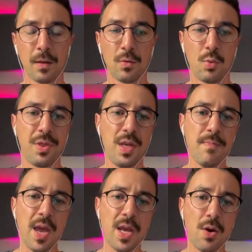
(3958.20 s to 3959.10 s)
with
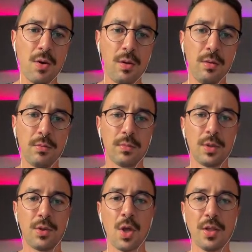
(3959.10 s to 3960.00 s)
email,
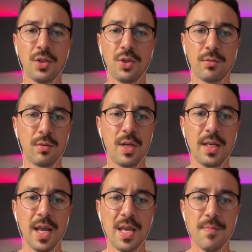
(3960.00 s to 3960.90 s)
not
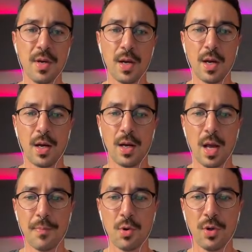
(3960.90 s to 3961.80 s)
nickname.
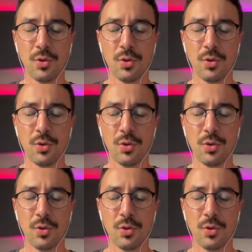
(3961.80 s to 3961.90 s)
I'm going to